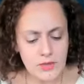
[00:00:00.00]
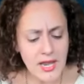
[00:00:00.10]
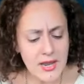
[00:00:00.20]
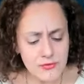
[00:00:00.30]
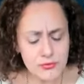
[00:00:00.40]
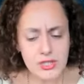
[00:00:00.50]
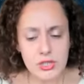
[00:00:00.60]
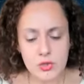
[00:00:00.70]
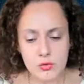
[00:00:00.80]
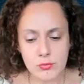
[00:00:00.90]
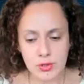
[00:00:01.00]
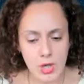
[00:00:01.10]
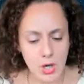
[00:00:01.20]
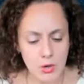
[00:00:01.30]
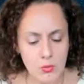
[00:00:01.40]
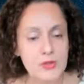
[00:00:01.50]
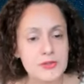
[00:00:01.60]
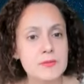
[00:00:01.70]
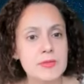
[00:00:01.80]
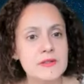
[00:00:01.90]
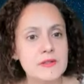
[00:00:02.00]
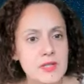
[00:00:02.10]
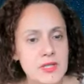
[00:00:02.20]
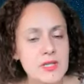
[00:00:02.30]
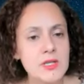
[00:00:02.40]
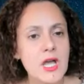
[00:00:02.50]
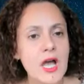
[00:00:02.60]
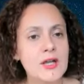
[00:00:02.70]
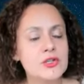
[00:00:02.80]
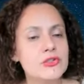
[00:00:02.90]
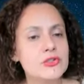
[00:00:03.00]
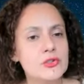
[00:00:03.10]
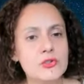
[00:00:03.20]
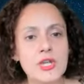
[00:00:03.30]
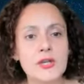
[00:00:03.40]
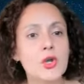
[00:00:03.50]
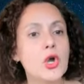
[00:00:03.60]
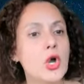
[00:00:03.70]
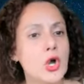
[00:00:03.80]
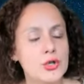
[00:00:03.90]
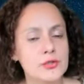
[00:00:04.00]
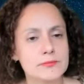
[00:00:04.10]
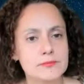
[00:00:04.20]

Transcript: Every human wants to be seen, understood, and heard.